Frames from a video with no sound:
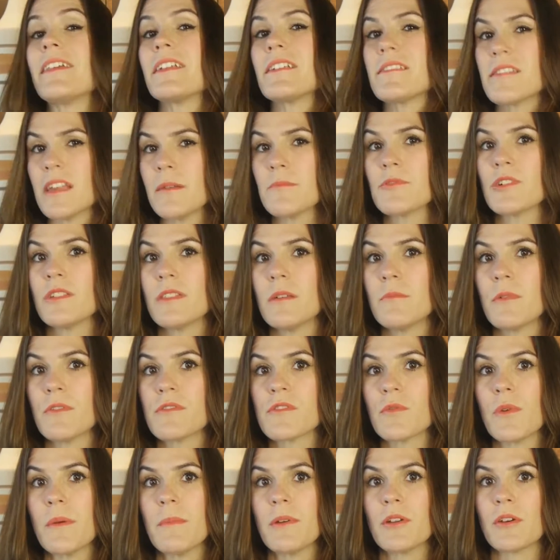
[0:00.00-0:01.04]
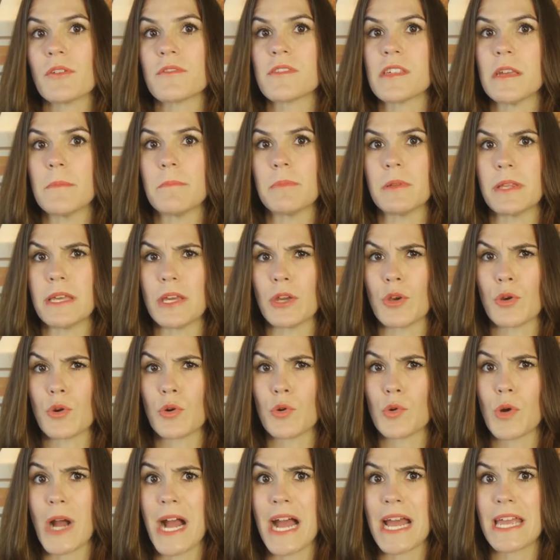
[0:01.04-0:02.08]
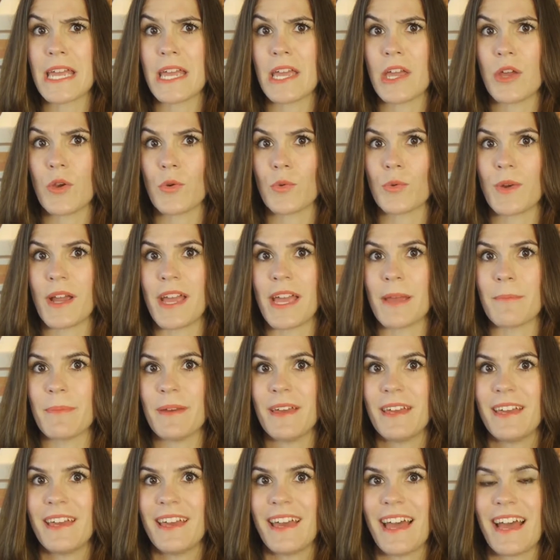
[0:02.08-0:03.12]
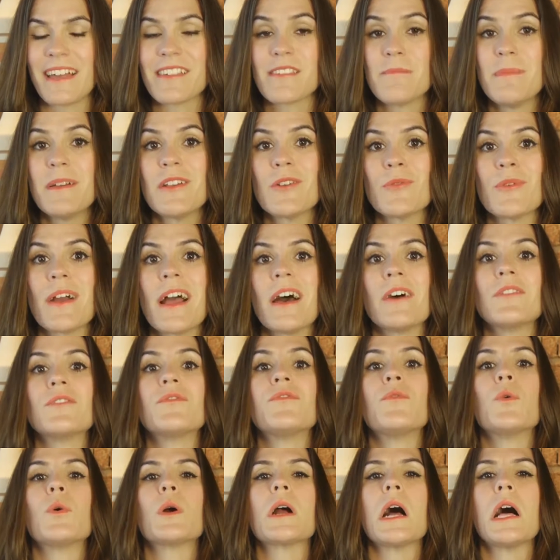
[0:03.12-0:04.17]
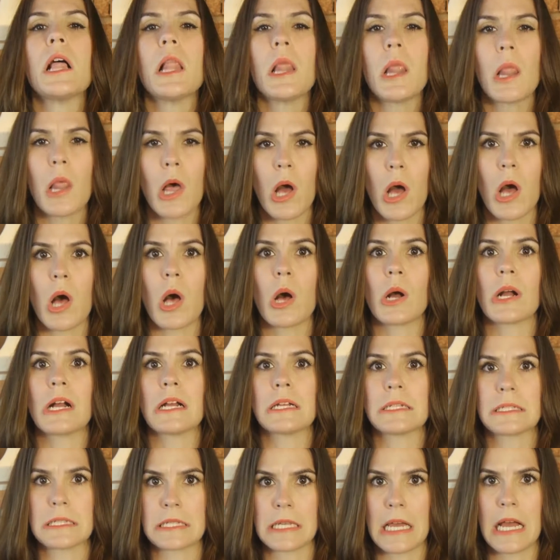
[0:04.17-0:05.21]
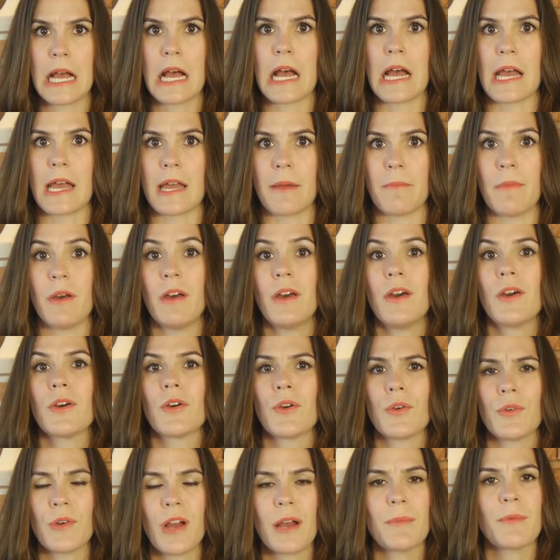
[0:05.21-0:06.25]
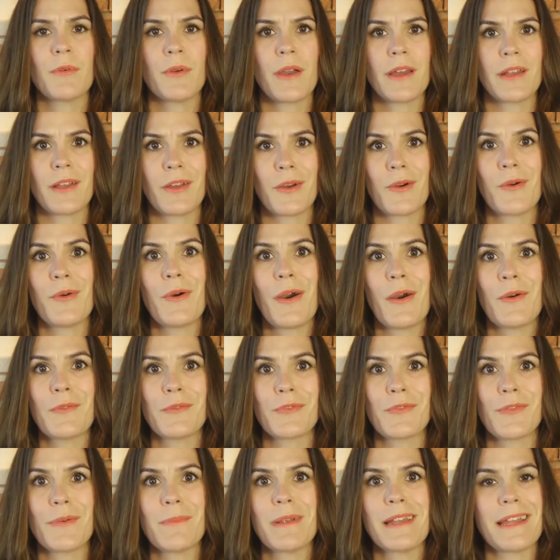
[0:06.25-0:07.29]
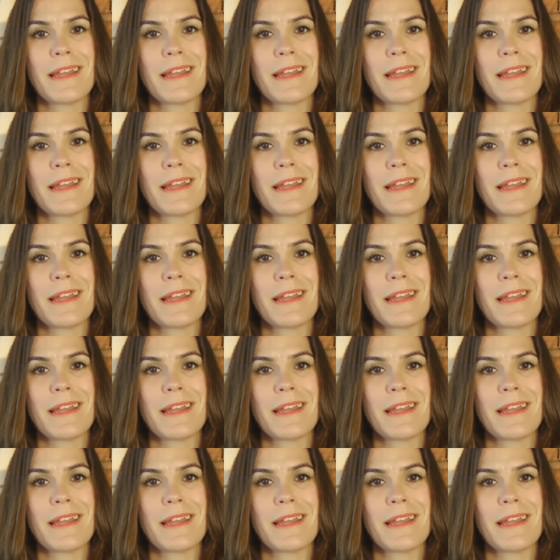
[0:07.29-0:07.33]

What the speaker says: That assumption that most women are simply crying rape has been around for a long time. Corroborating quote from a